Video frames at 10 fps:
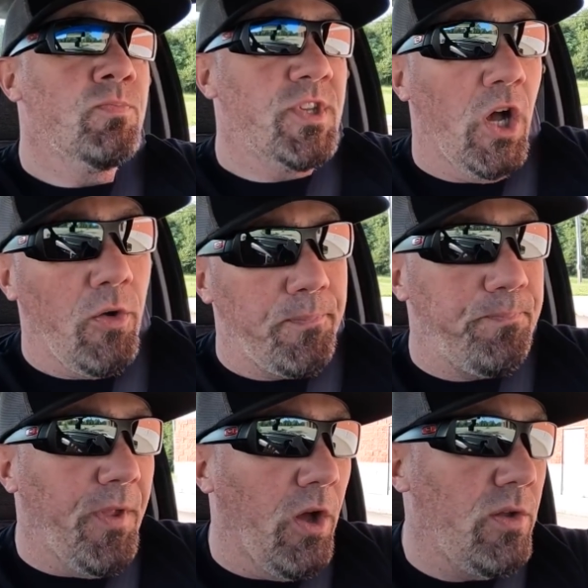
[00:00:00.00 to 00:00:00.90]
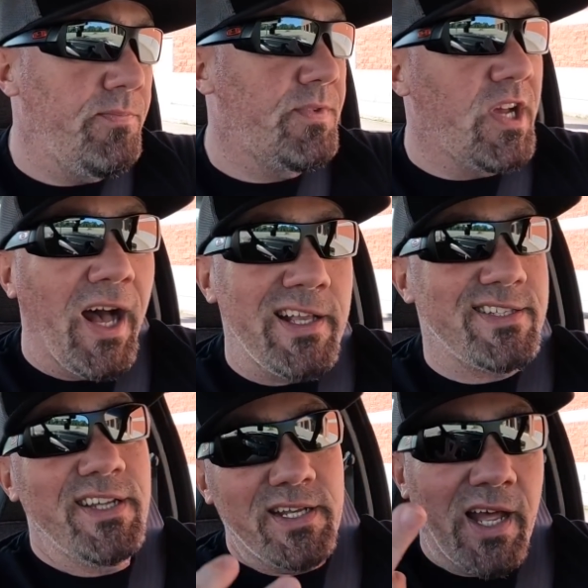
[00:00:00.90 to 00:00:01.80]
So on
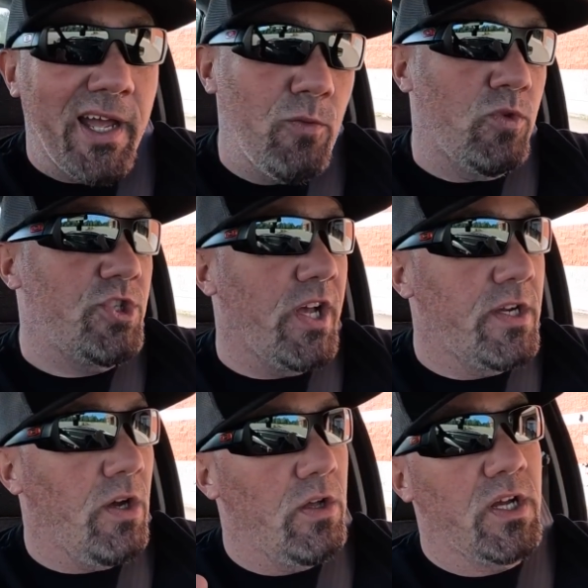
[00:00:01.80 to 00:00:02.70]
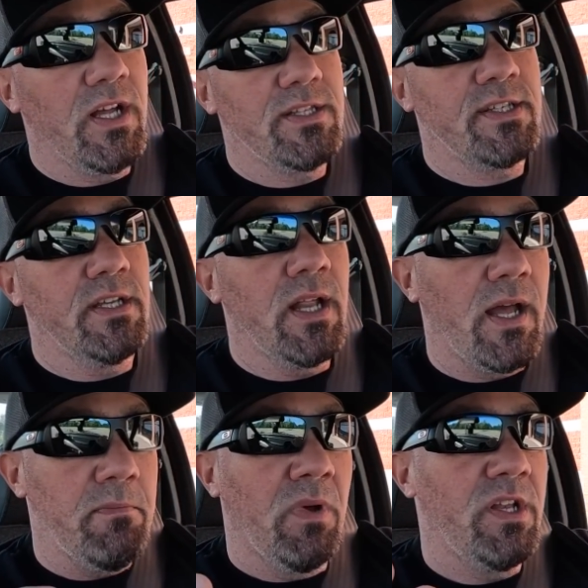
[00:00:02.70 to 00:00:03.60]
content night, which I call content
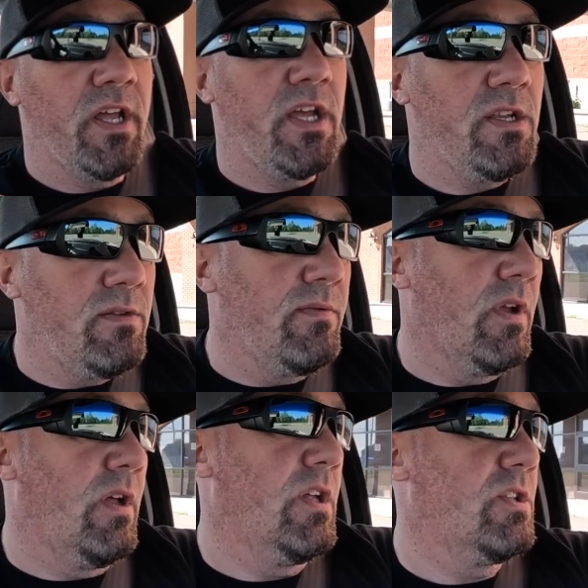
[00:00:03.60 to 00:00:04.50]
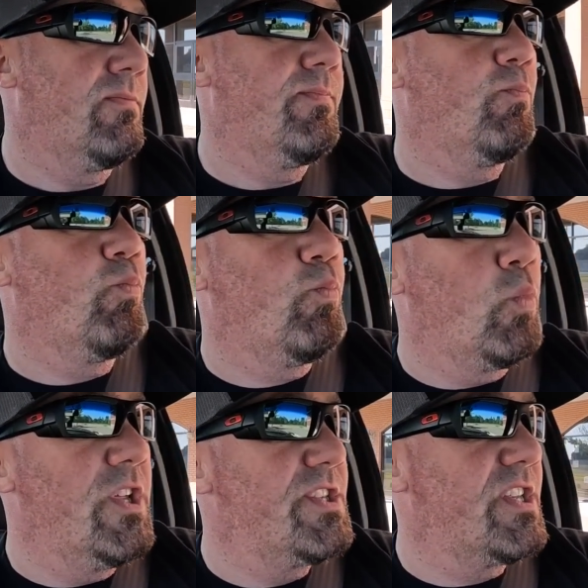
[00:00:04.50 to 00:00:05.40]
night, Monday,
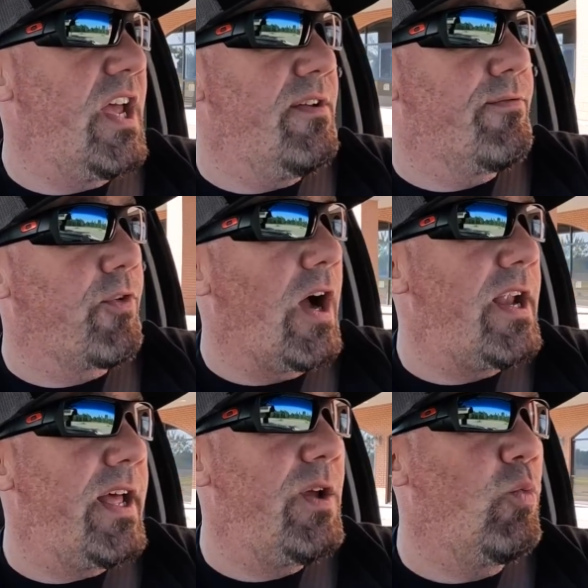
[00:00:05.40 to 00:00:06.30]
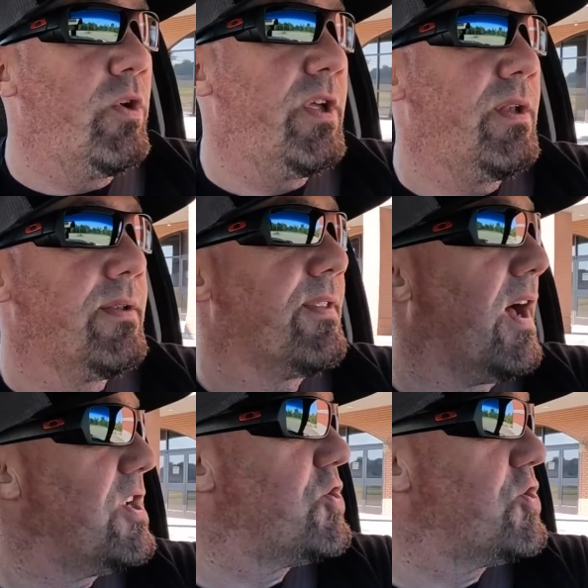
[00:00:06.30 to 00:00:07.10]
Wednesday, and Friday, when I